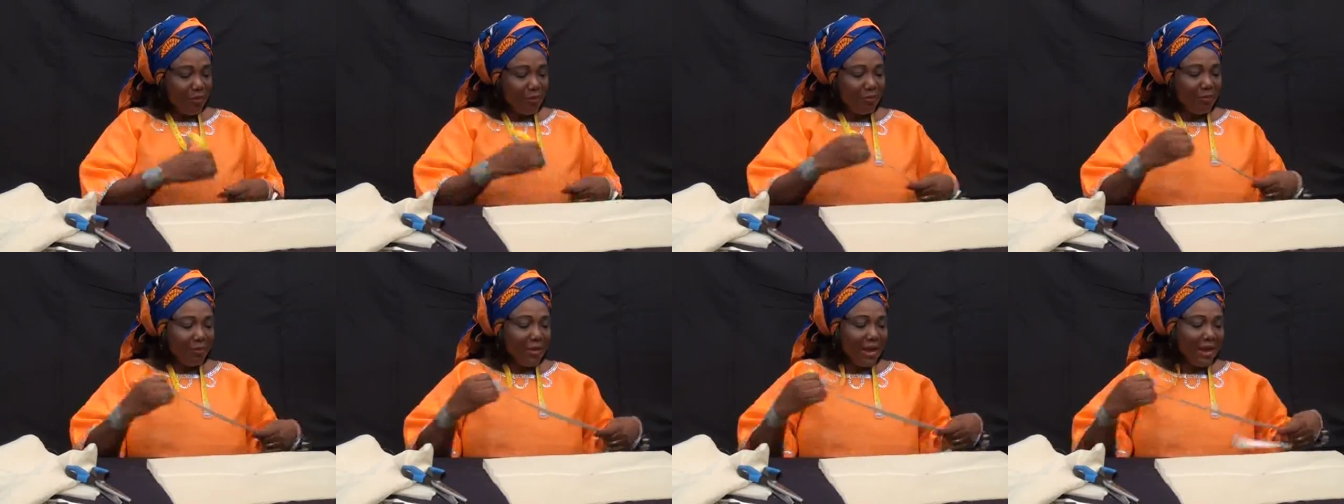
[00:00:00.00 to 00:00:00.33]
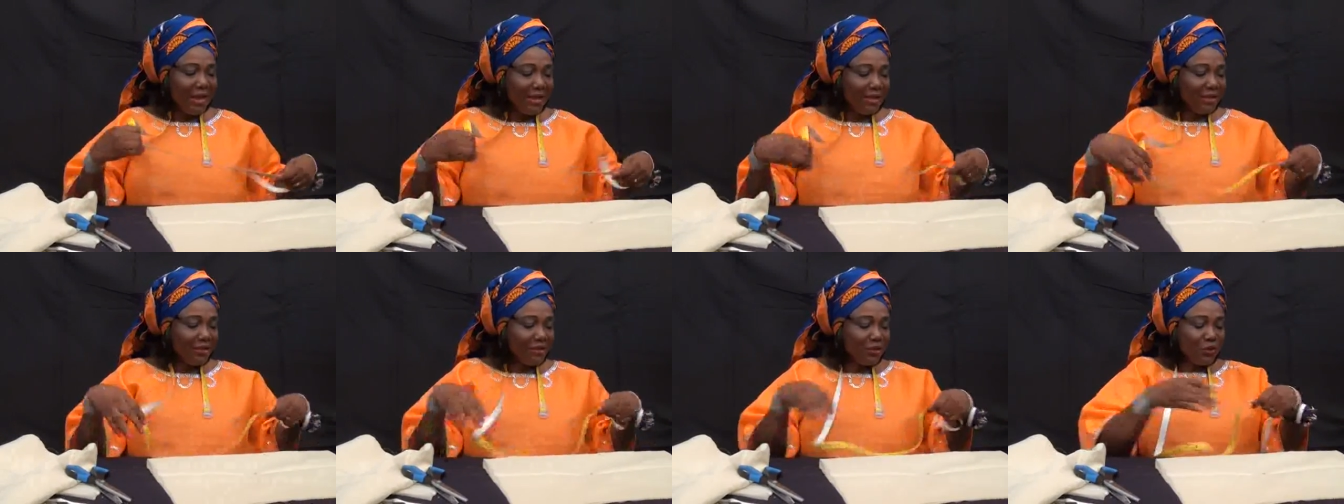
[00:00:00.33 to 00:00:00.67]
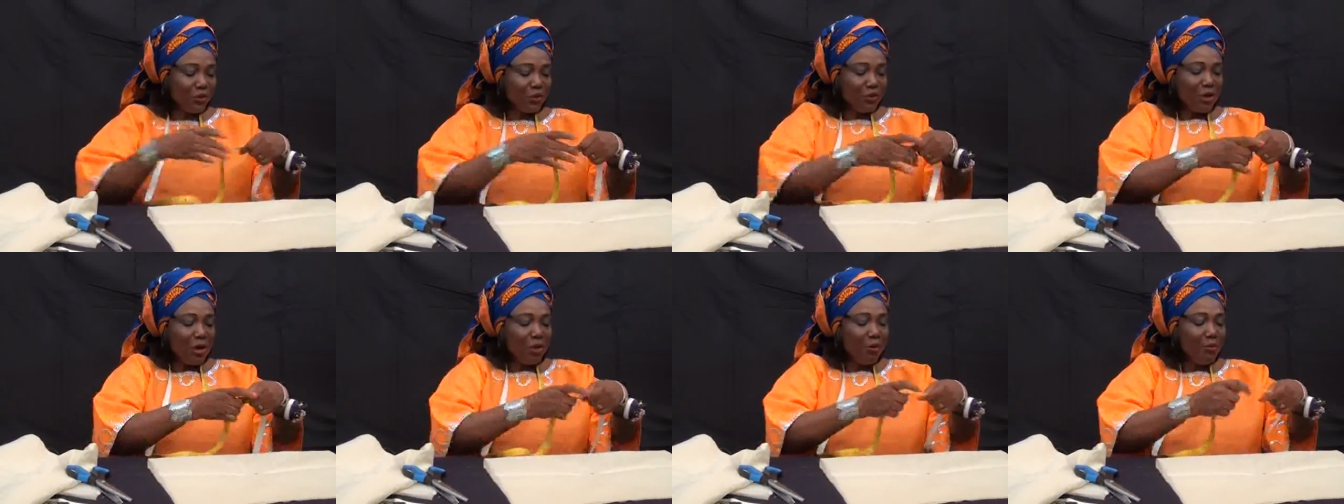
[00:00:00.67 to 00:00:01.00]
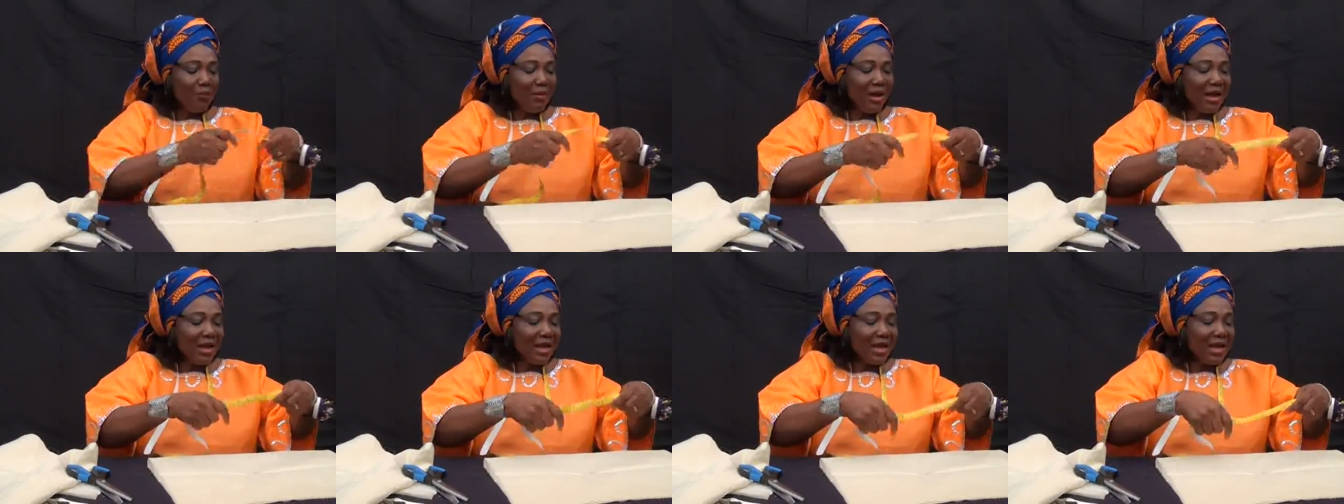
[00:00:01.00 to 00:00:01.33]
mind you, I'll
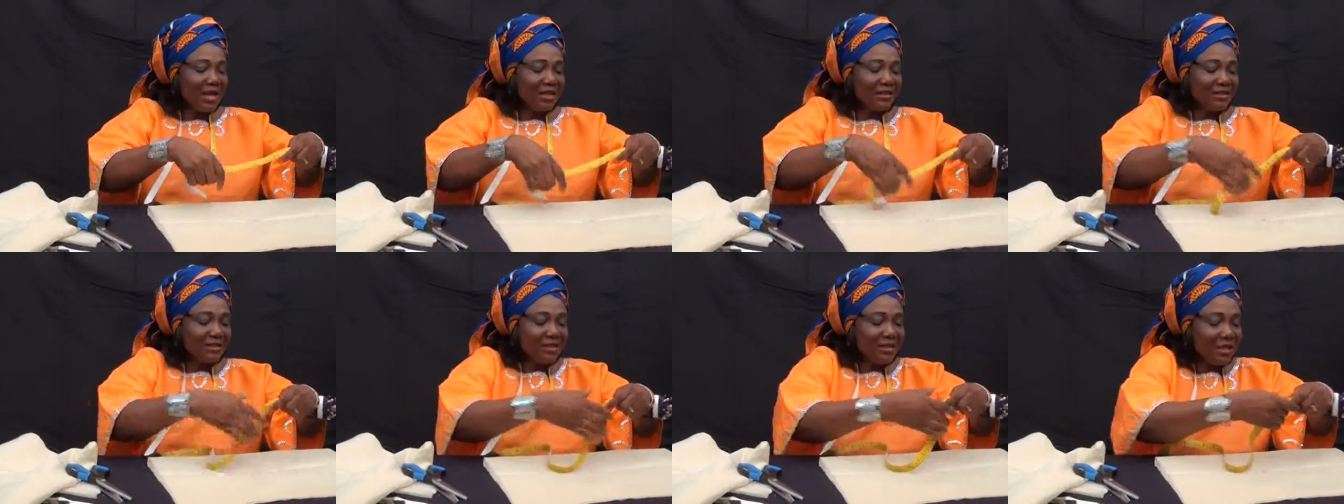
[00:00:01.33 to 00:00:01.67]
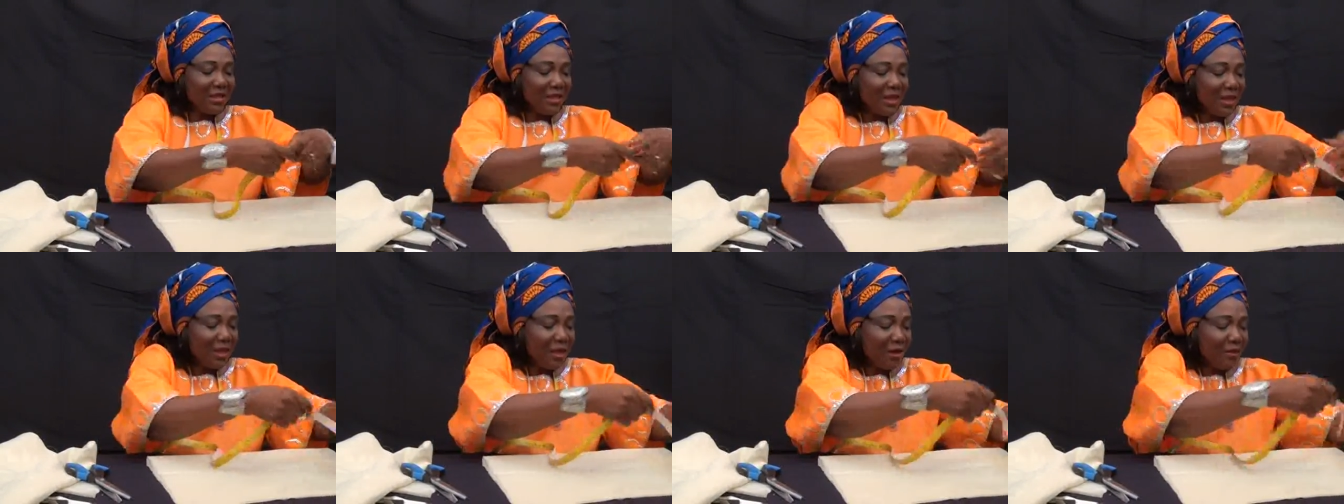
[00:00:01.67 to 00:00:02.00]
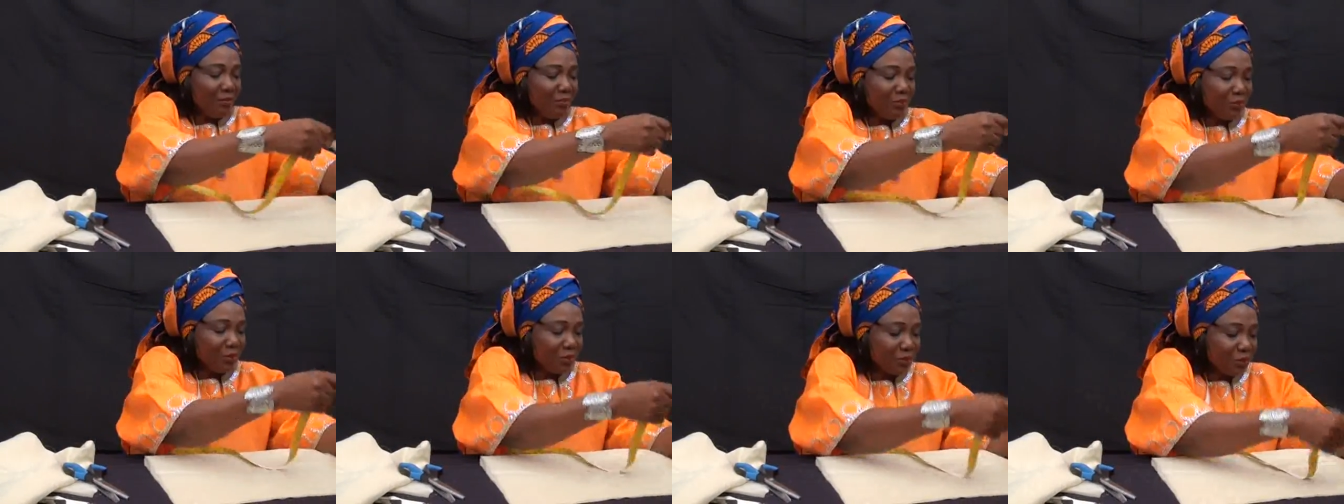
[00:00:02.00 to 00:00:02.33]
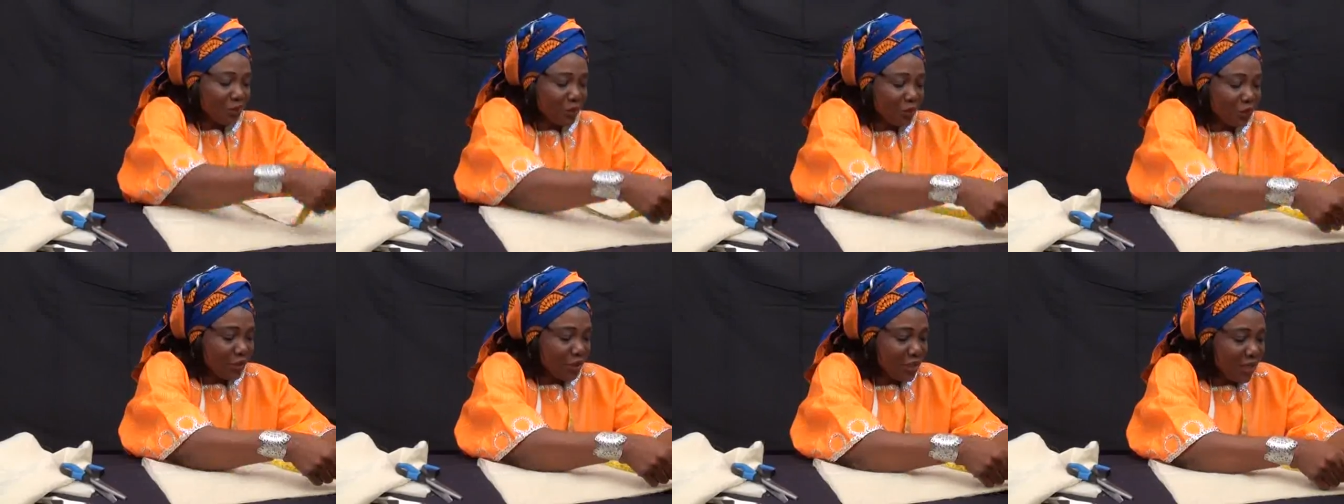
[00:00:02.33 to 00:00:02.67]
mark out the hem.
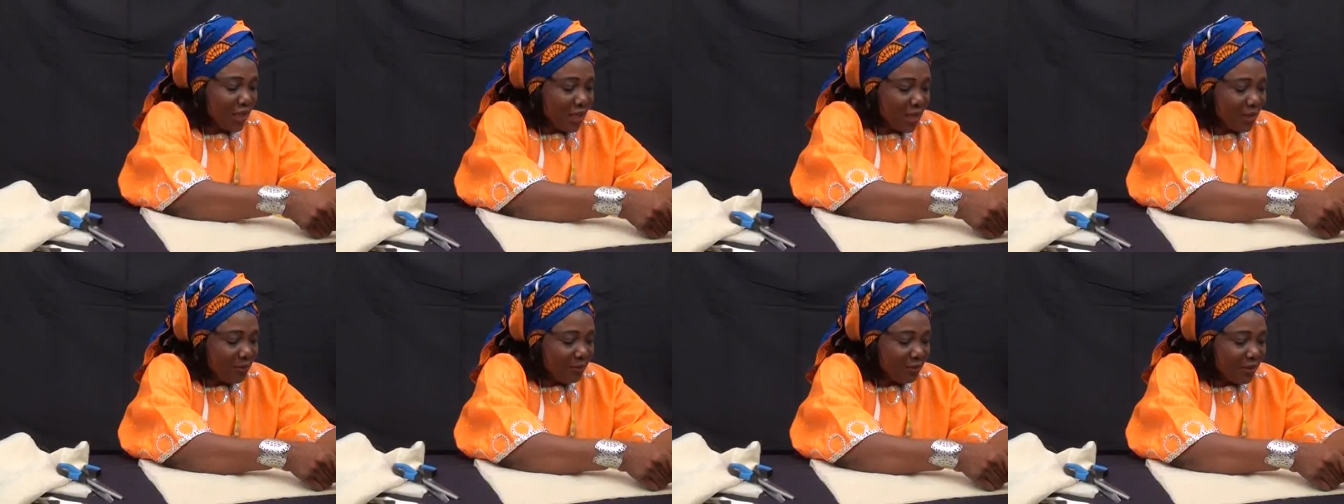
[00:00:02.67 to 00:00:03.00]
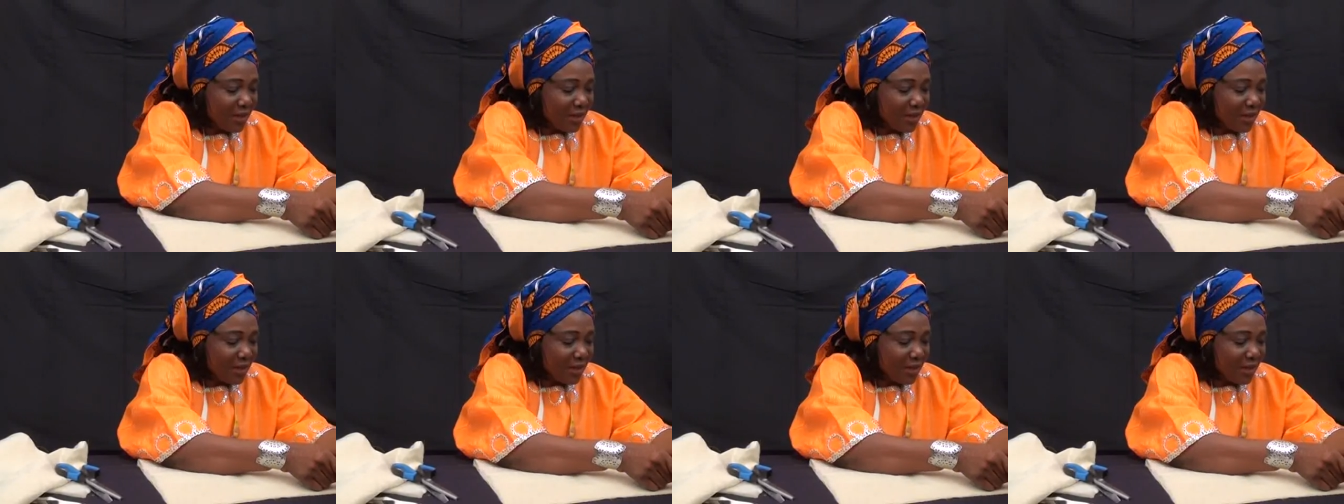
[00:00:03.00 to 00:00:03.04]
So the hem,